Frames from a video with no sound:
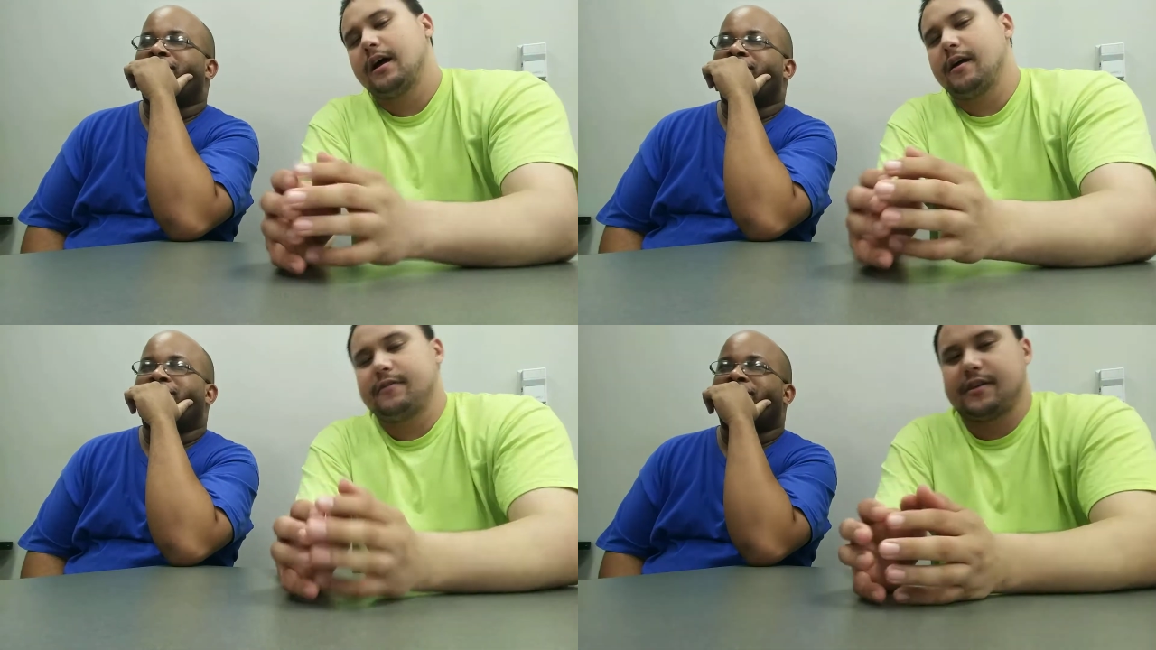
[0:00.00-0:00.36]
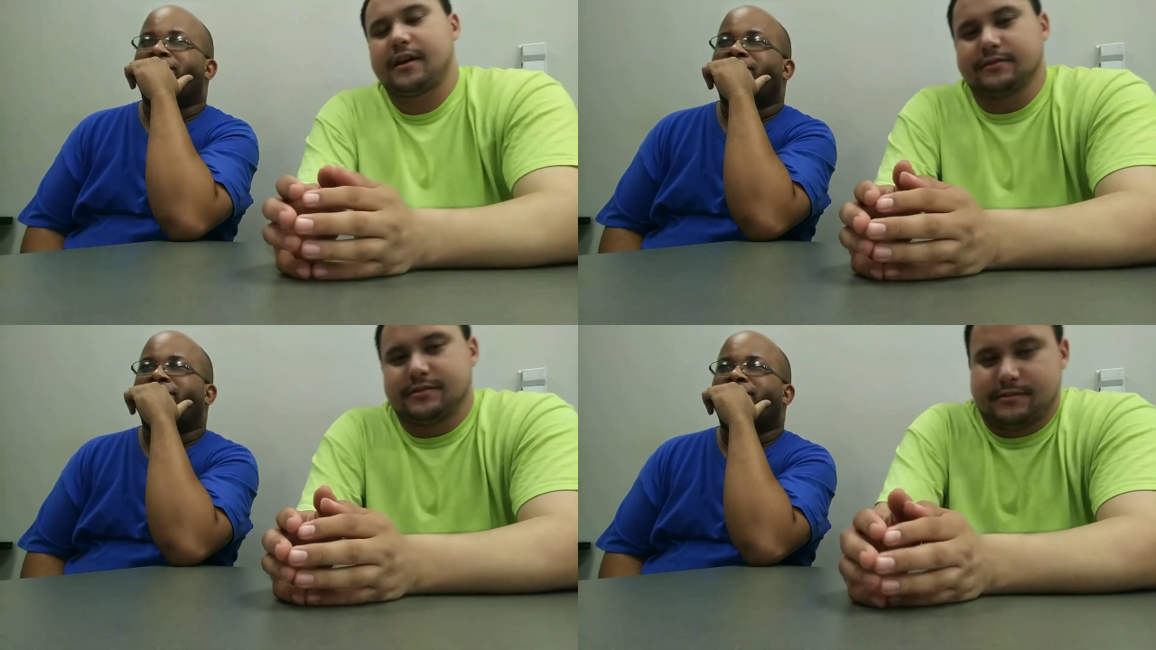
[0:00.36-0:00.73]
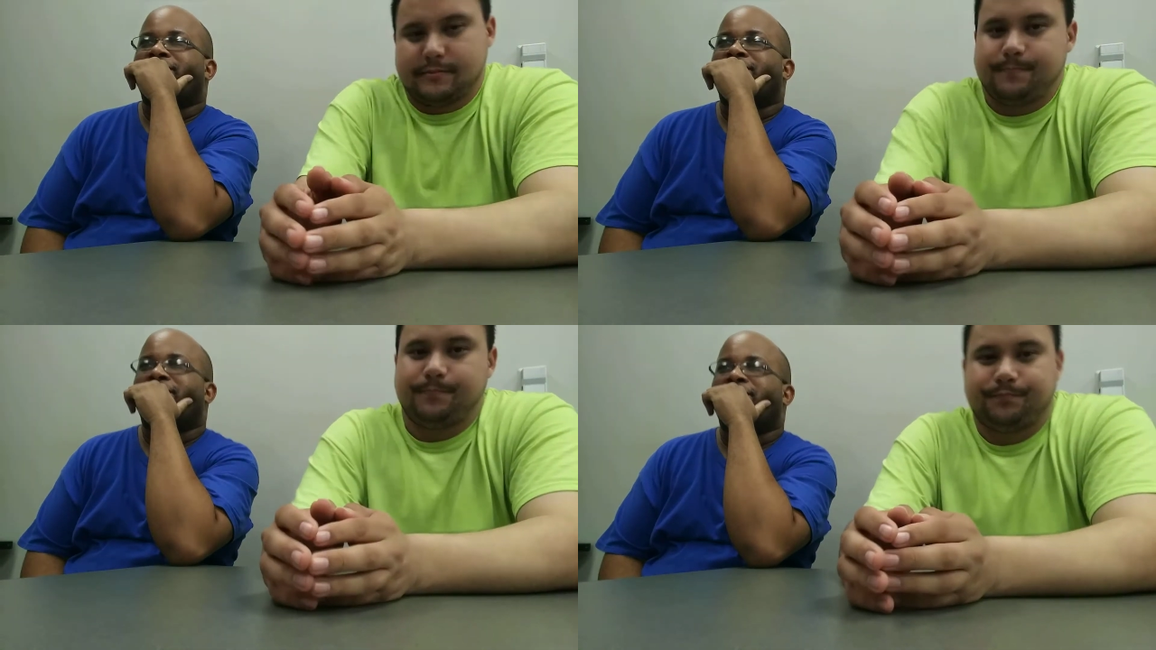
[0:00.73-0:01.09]
Speaker 1: everything
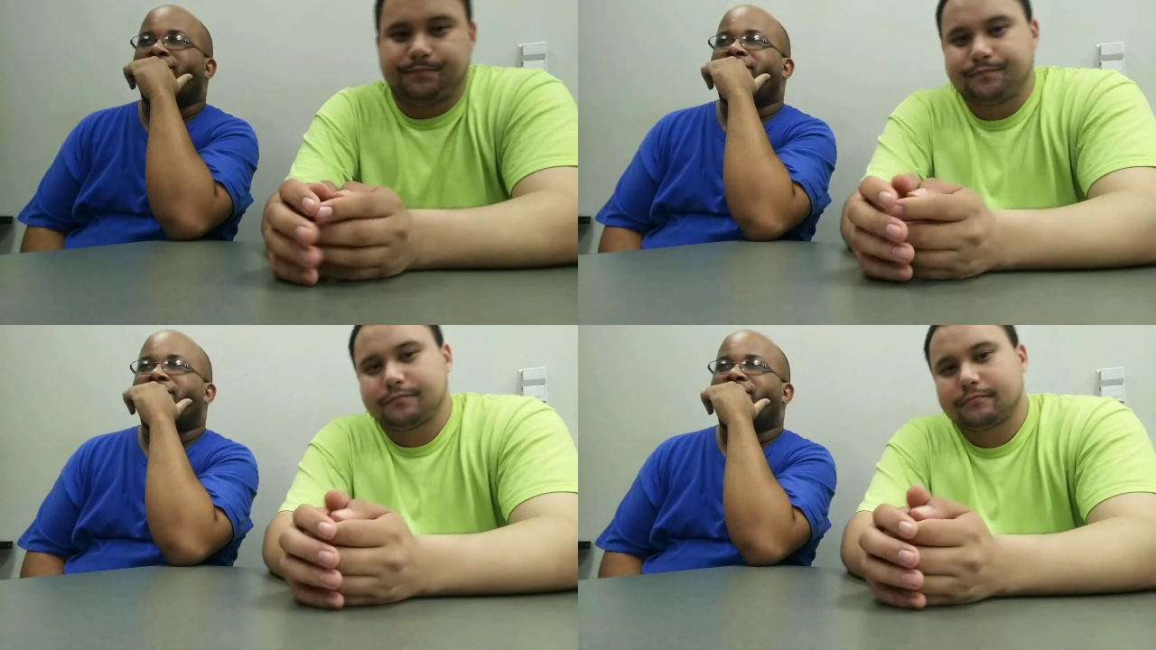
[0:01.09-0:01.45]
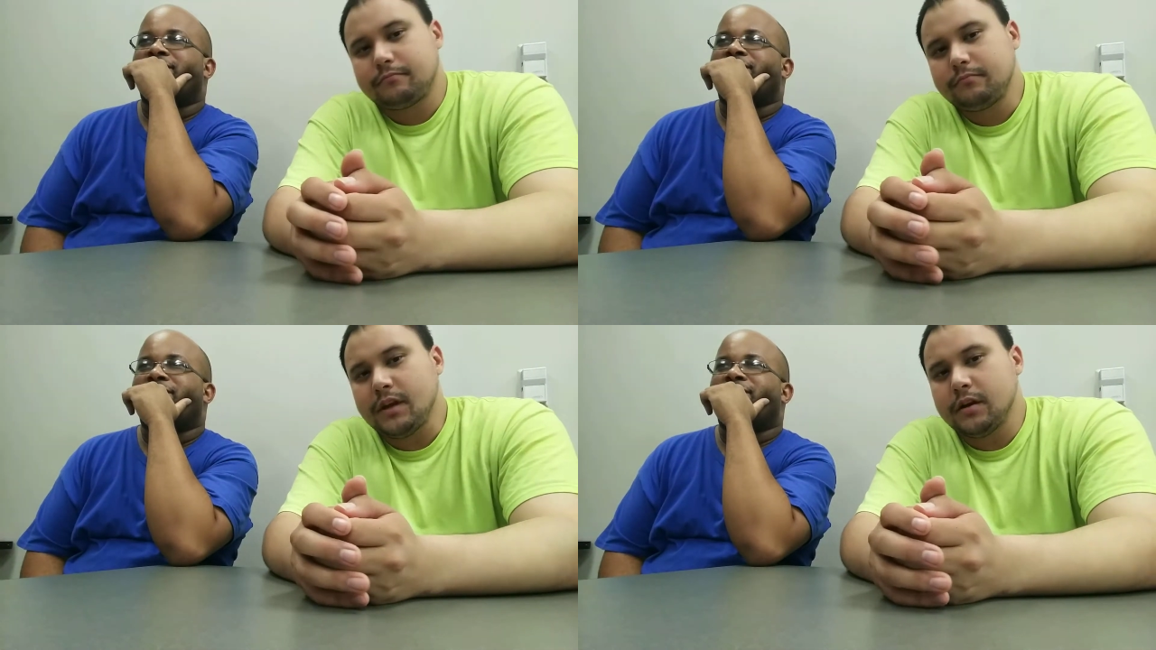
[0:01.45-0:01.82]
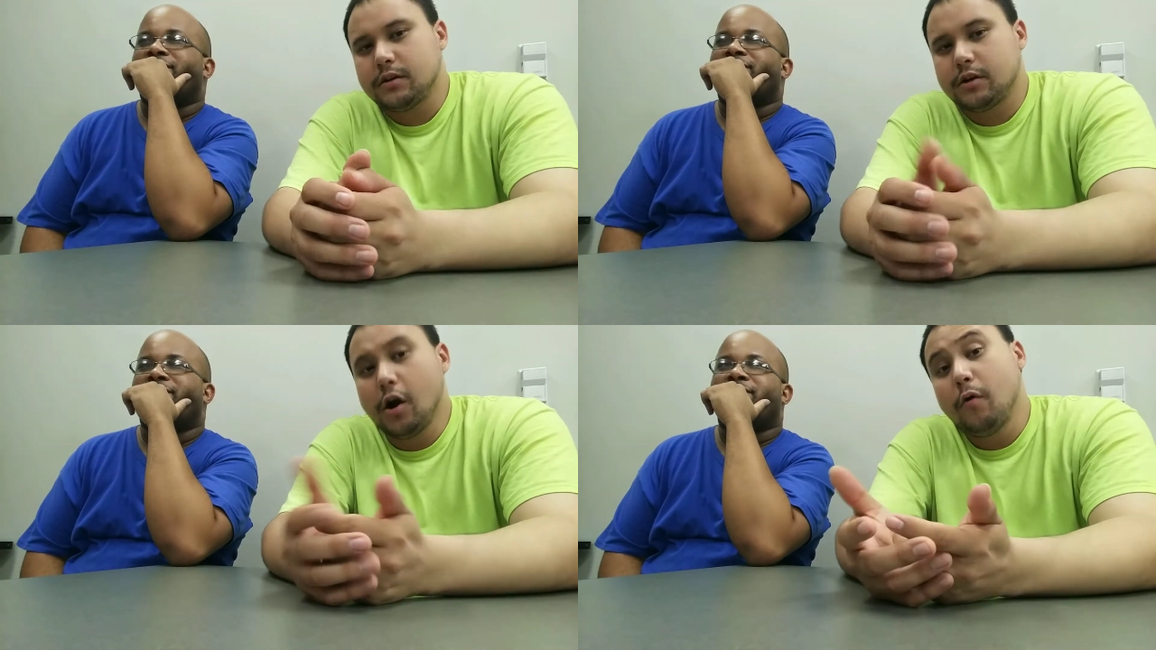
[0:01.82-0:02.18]
else.
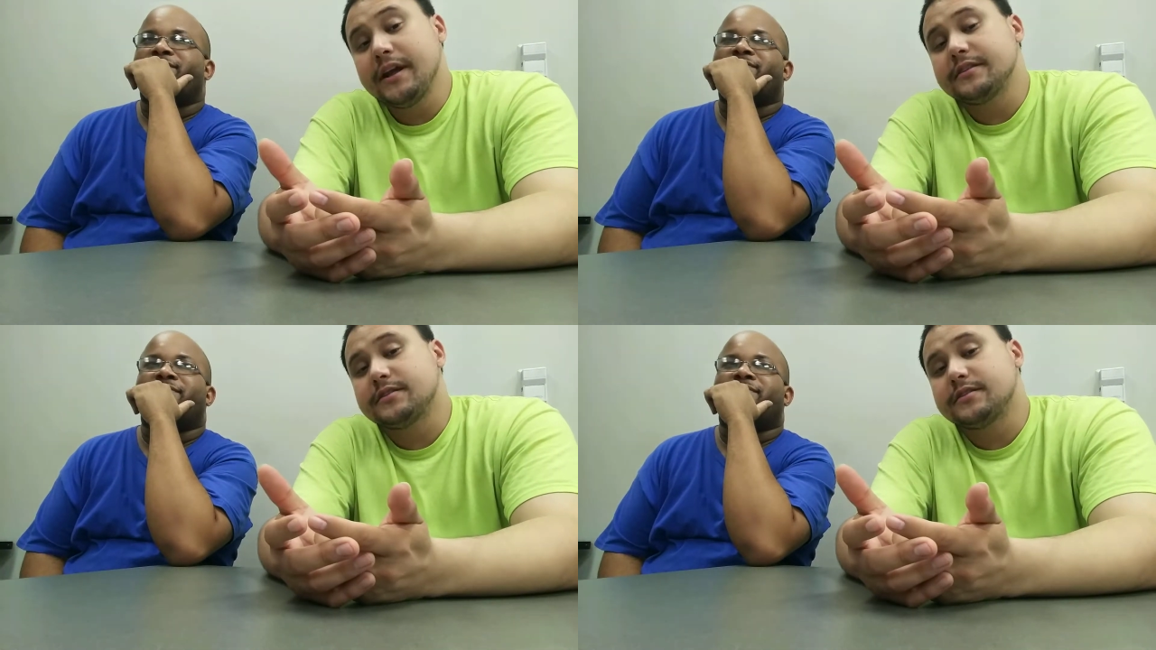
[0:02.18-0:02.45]
Going